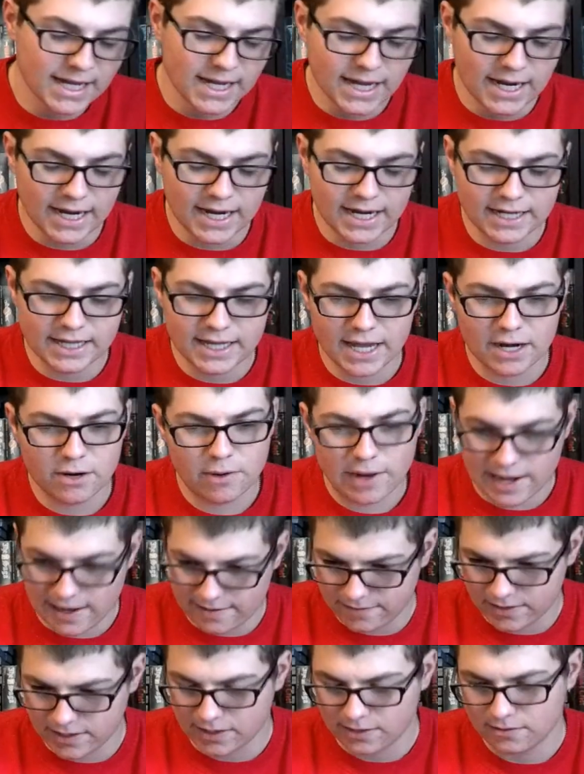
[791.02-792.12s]
and they don't
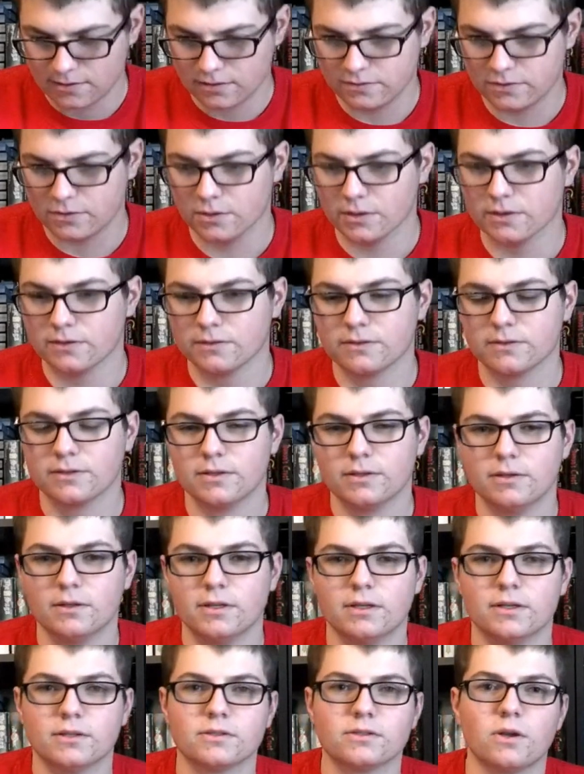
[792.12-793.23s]
have it, of course.
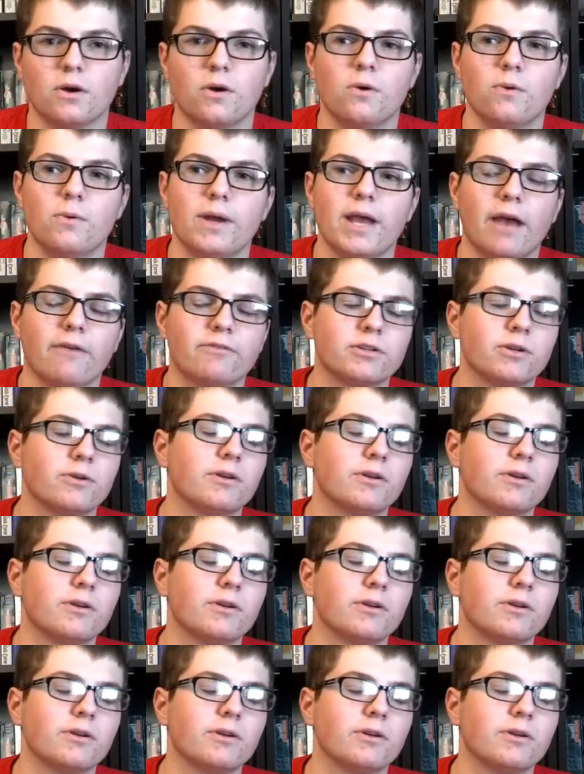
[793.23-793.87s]
So we have to